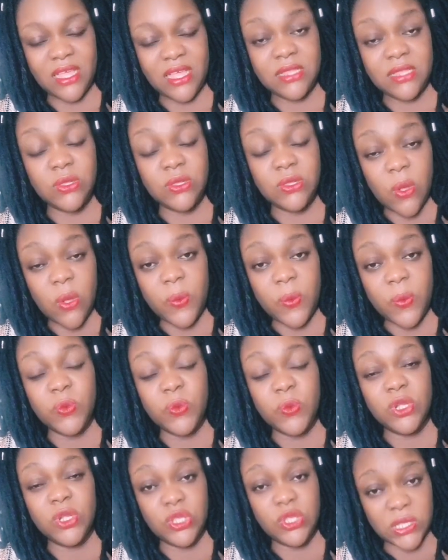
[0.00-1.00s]
So we
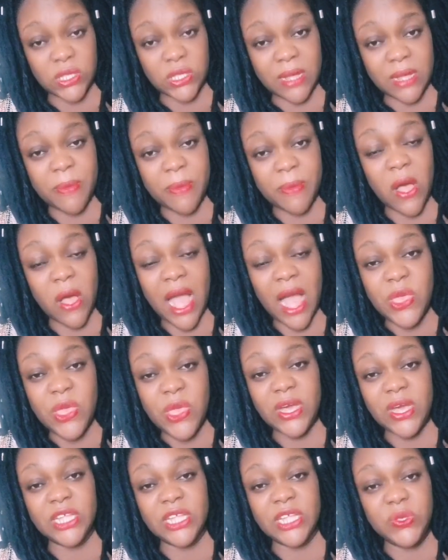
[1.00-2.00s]
want to talk about how
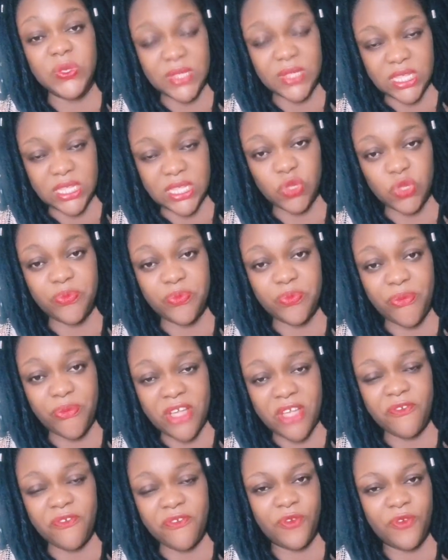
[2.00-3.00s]
you can use it to
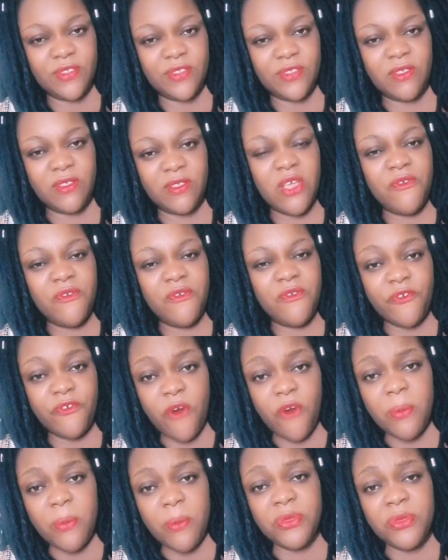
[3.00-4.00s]
break forth
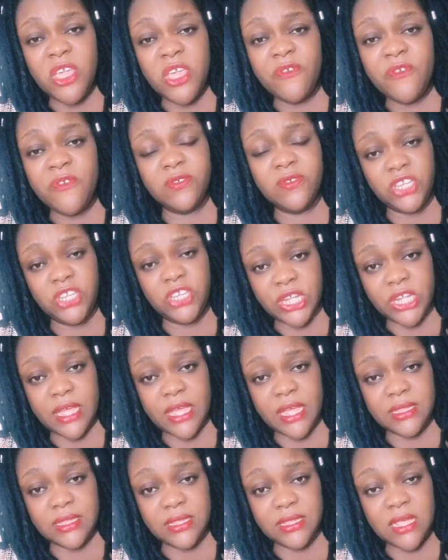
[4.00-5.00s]
from evil
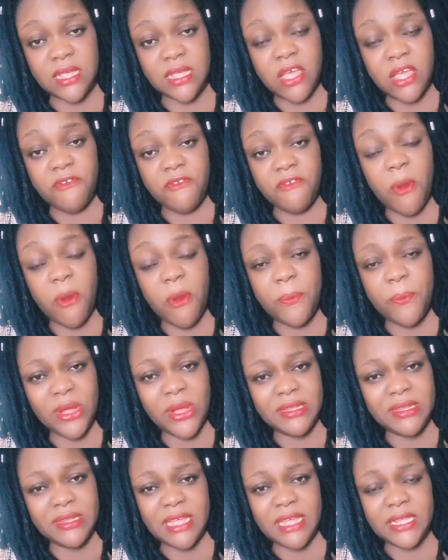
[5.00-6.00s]
chains, from
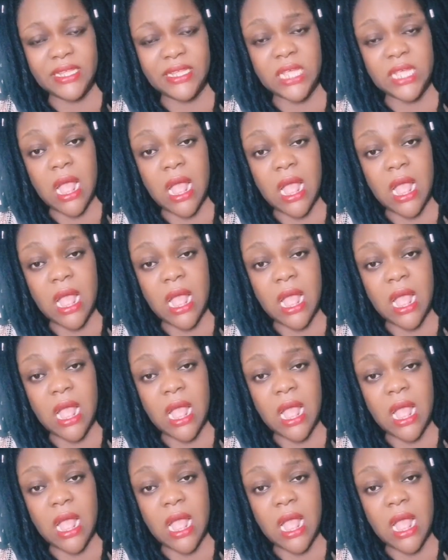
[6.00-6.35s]
bondage.